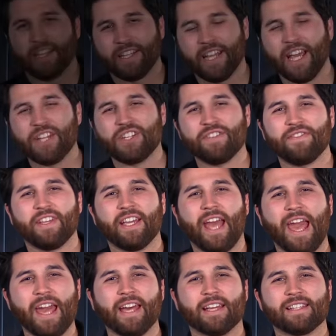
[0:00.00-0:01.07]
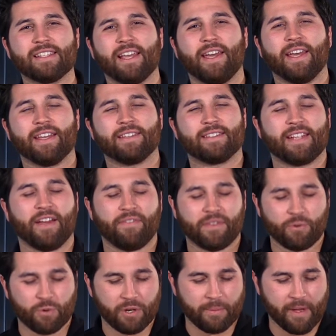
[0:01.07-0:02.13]
The AGV AX8 is
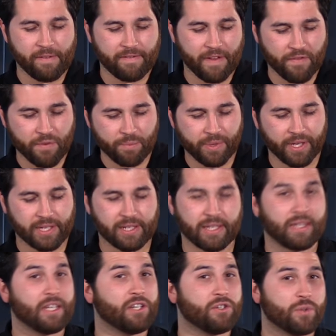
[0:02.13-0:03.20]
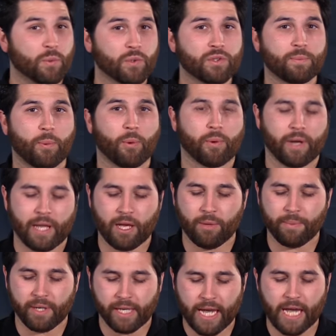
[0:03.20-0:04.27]
definitely one of my favorite picks in the dual sport
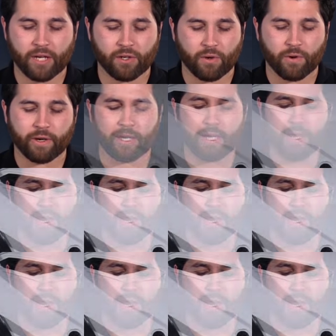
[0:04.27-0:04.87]
helmet category.